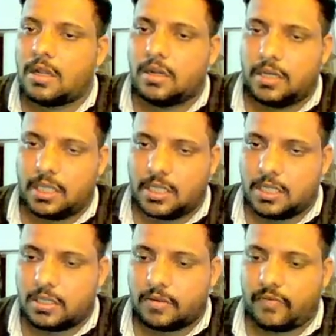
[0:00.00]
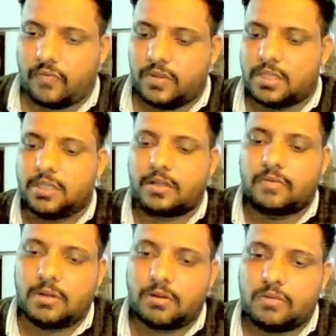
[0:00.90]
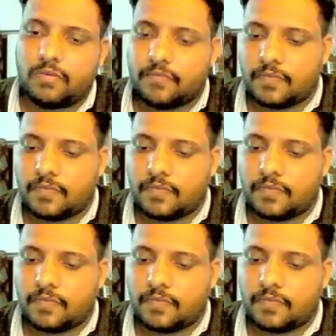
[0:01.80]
degrees, which is equal to